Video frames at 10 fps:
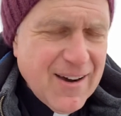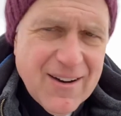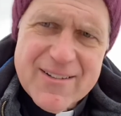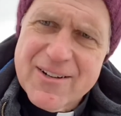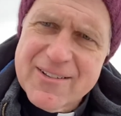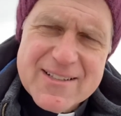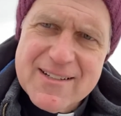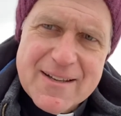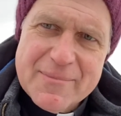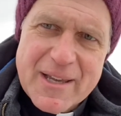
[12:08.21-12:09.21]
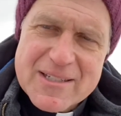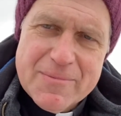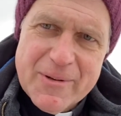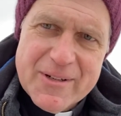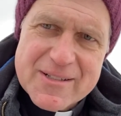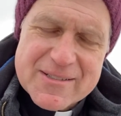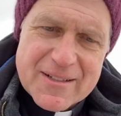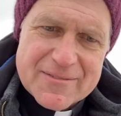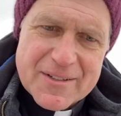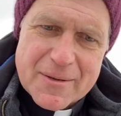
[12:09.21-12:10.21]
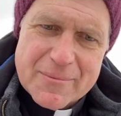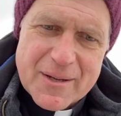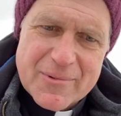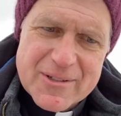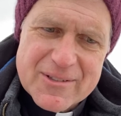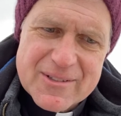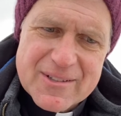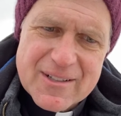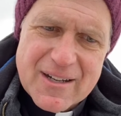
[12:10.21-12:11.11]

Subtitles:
"Oh, you know, that's not my experience of him. I wonder,